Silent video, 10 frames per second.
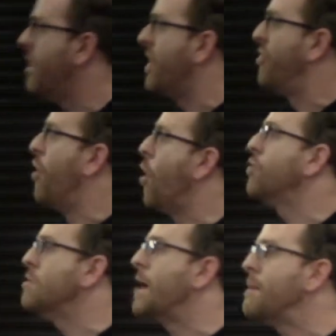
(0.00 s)
that though
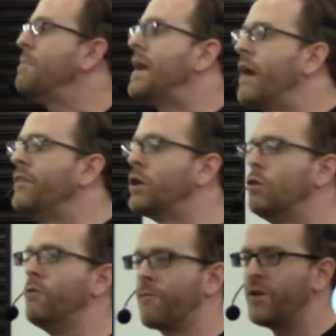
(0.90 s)
you might be on the
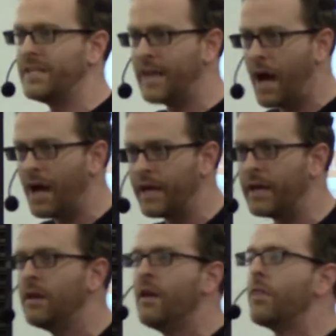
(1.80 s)
gluten-free diet,